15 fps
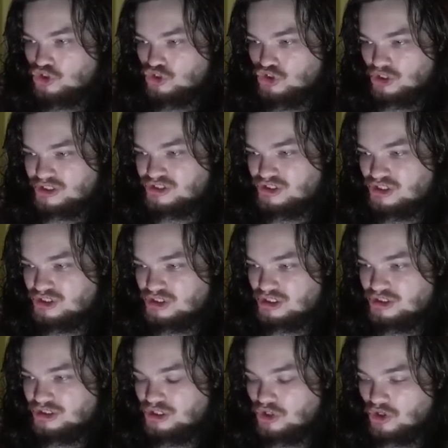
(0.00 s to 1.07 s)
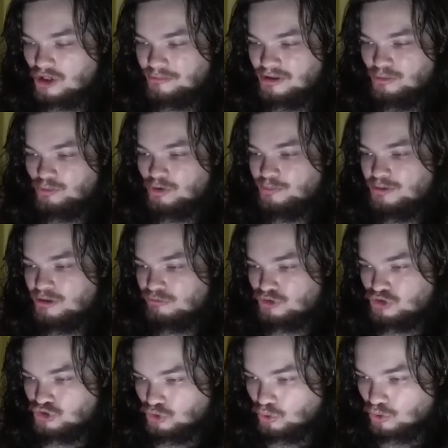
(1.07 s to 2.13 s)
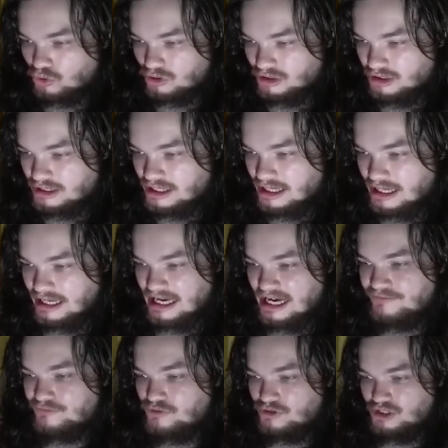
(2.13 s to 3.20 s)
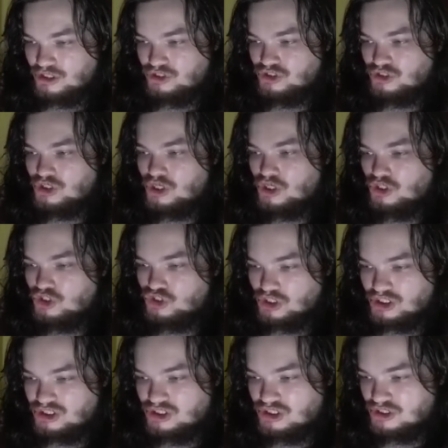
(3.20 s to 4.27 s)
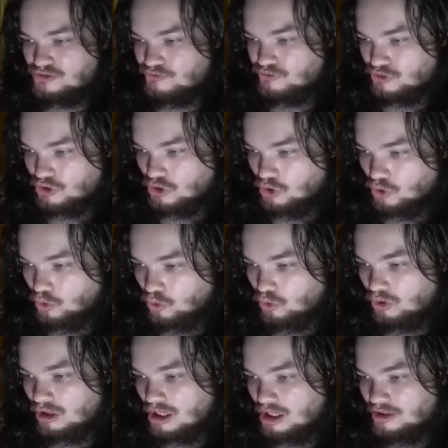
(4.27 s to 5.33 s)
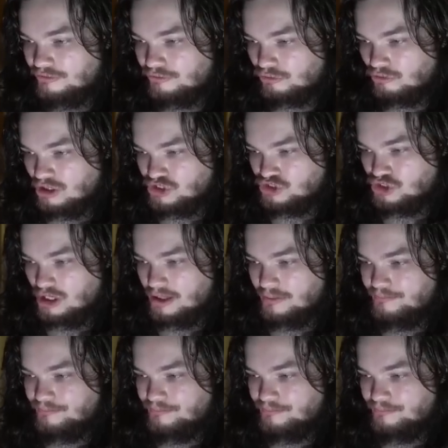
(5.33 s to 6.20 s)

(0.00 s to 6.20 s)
Justice in the army will be restored, and after this, justice for the whole of Russia.